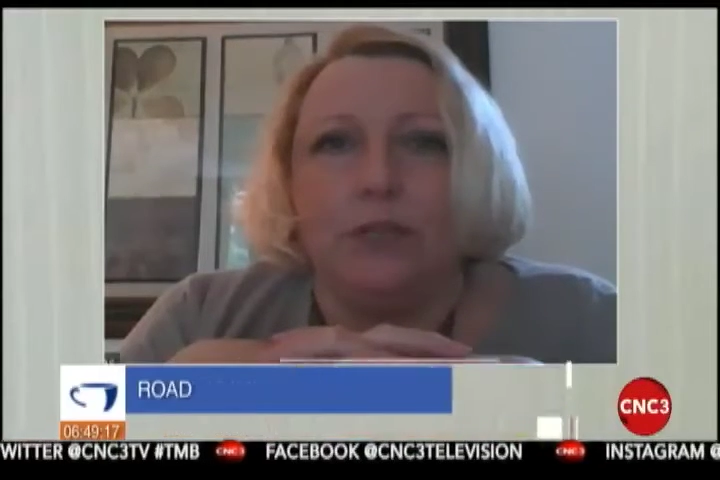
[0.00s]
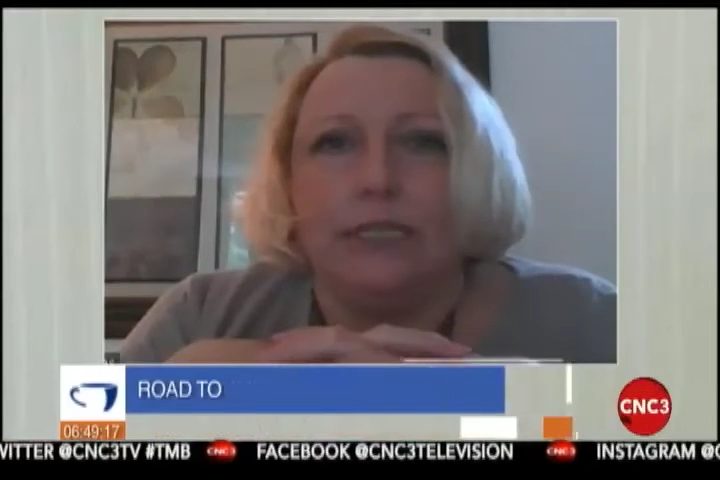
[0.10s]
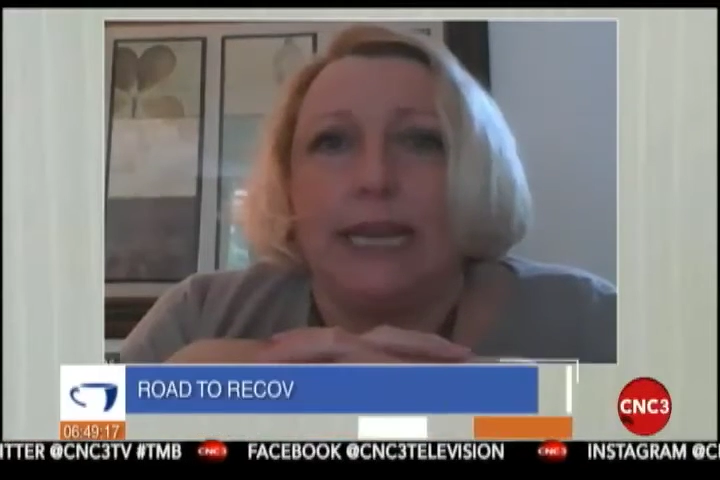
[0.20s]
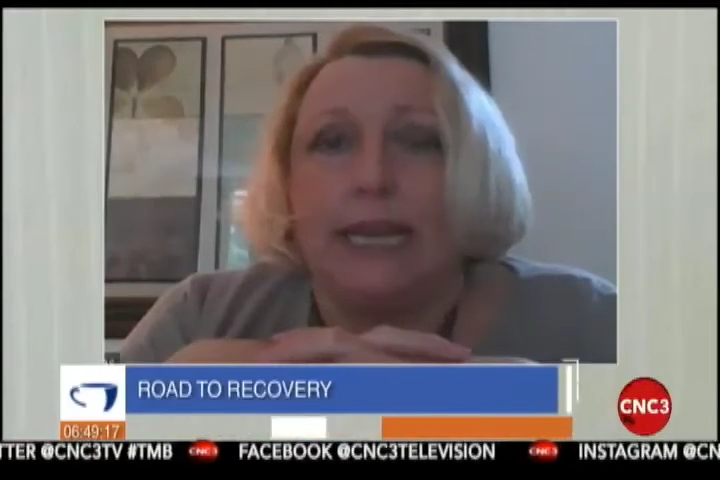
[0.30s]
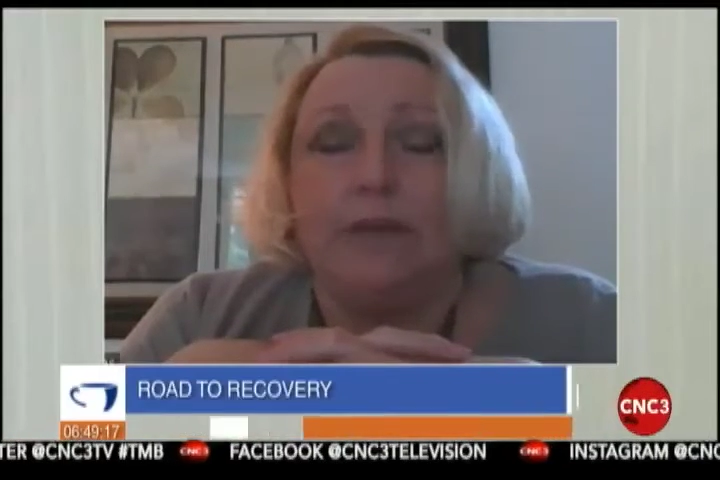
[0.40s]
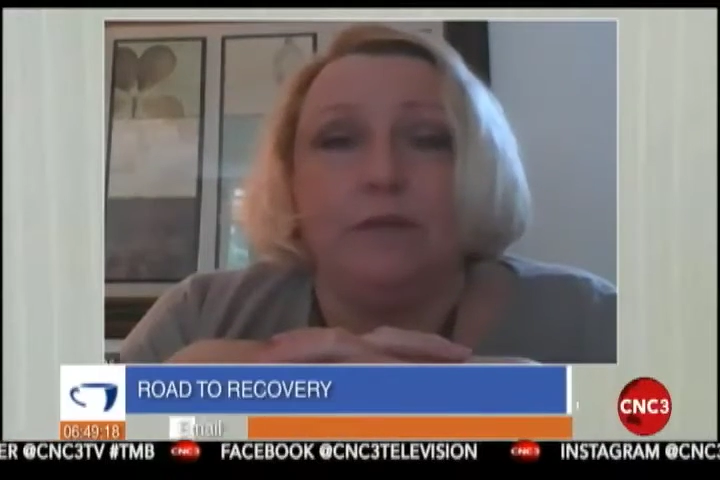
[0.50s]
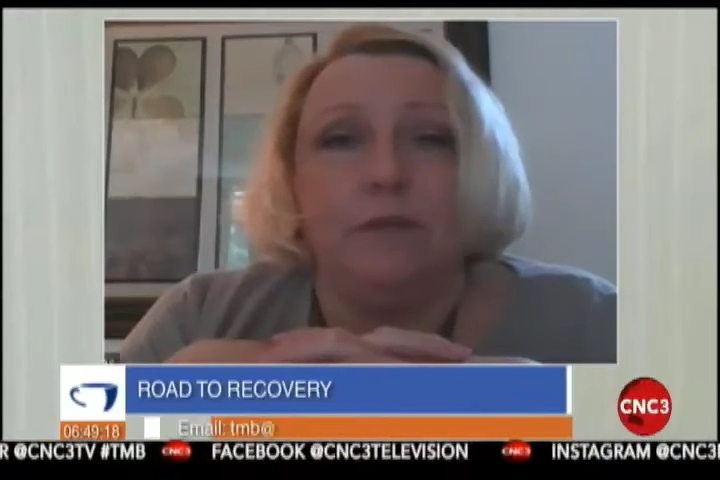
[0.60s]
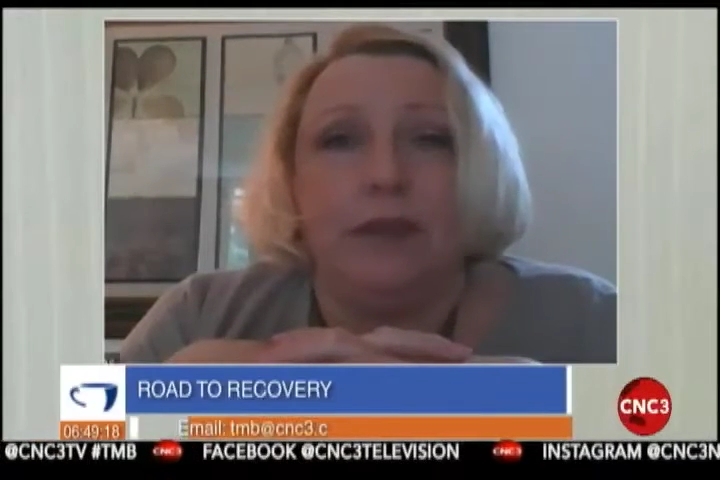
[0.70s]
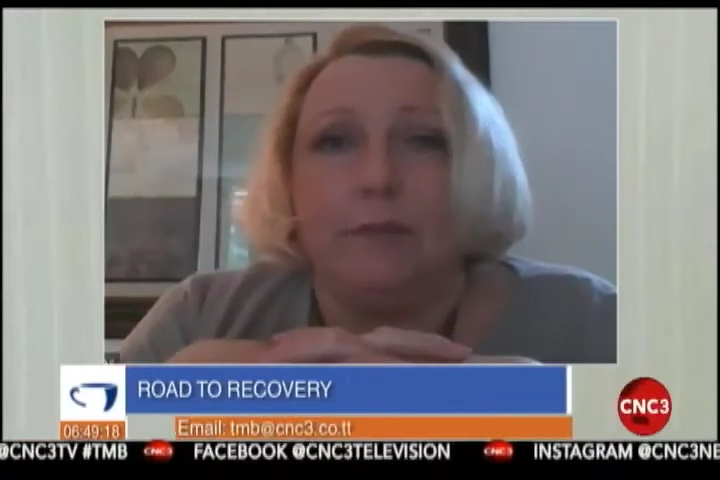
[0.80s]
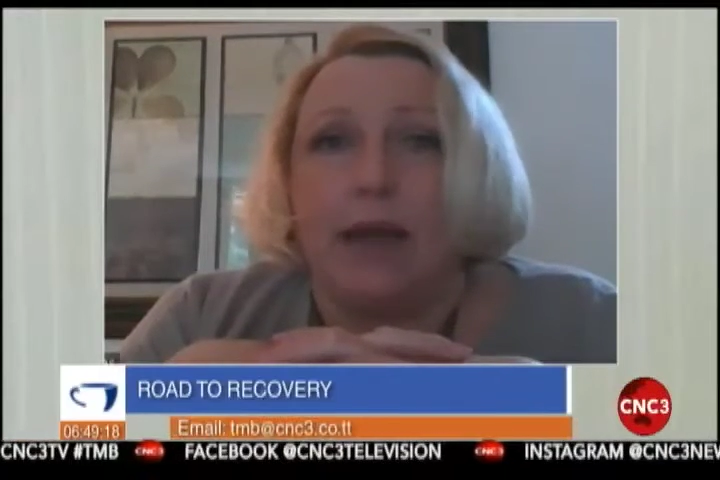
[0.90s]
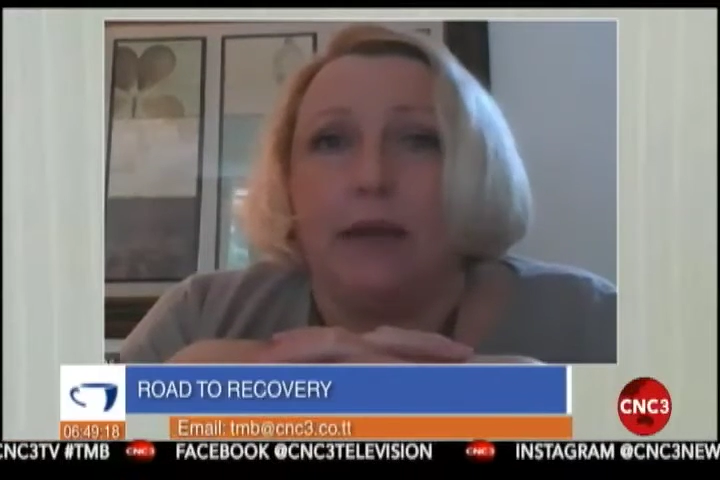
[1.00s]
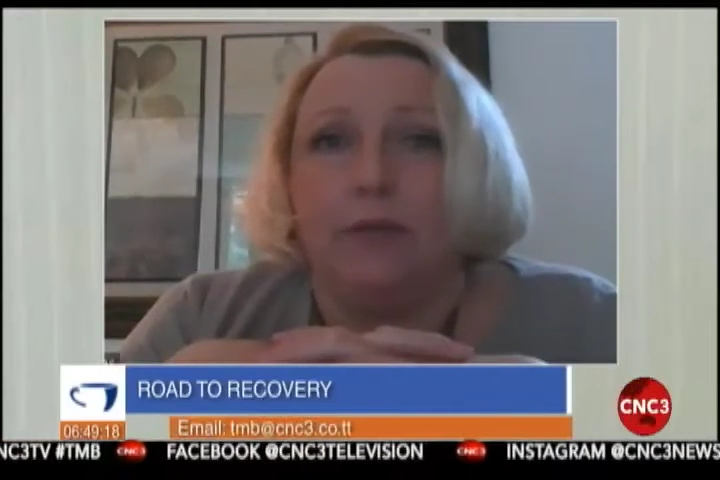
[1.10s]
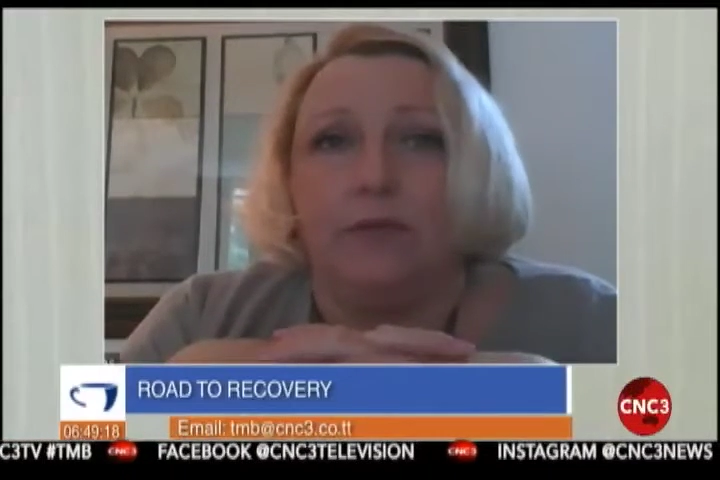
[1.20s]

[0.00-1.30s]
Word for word: to taking feedback